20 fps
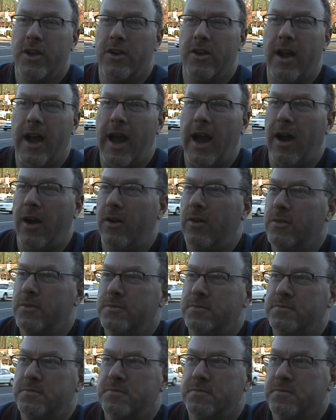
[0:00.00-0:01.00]
figure out
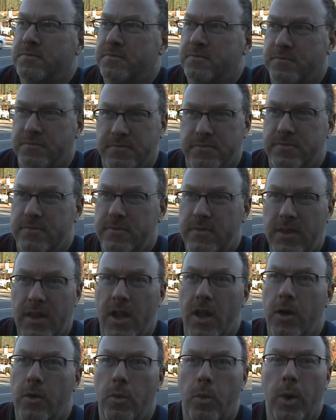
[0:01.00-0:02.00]

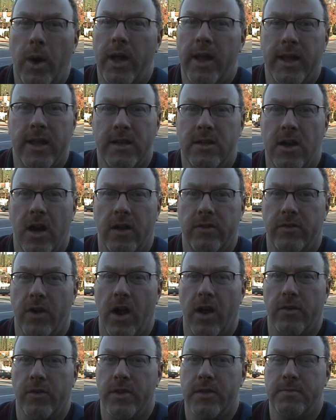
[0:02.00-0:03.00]
what had gone
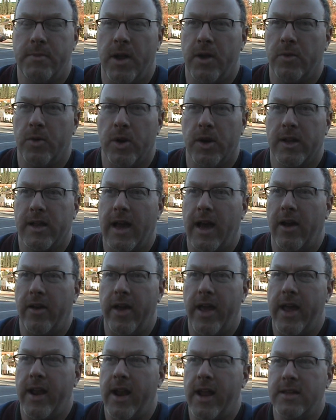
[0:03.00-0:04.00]
wrong with my
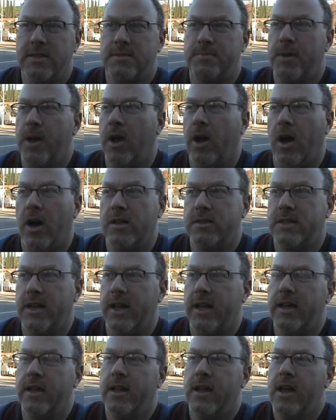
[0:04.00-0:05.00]
workout, and I spent all
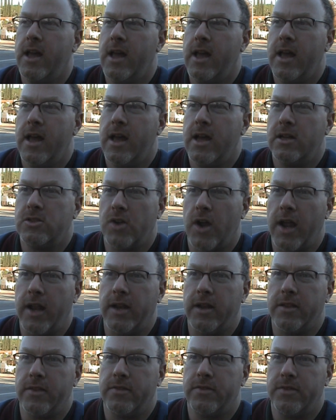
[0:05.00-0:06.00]
day
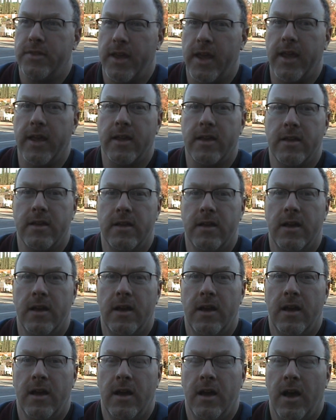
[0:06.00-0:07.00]
trying to think
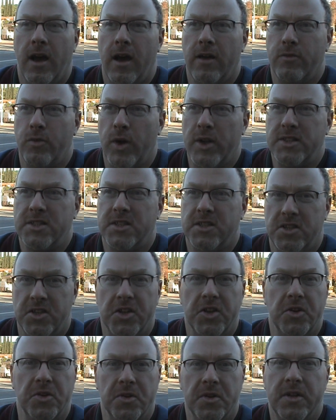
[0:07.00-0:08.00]
of what to
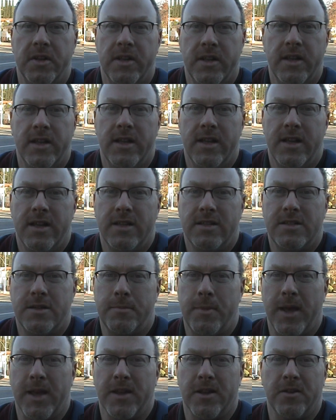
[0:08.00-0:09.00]
do
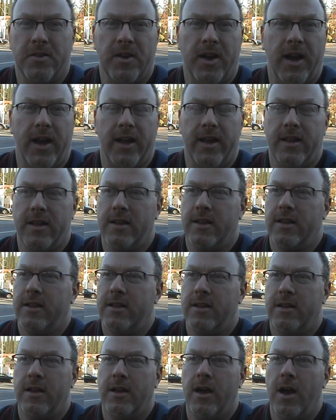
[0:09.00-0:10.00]
to make it right,
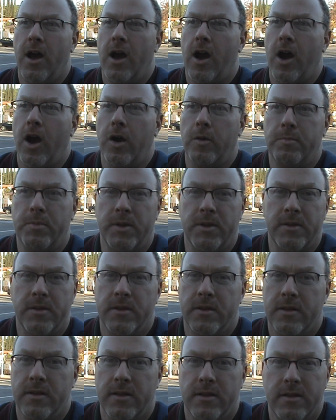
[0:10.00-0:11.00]
hoping
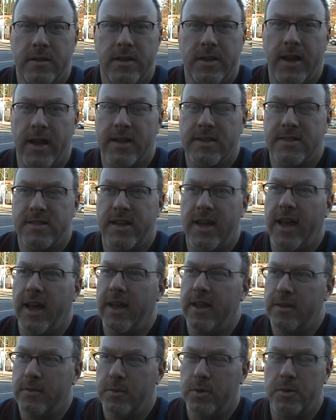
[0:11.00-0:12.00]
the next
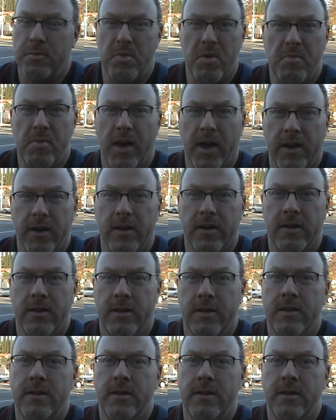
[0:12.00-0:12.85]
day would be better.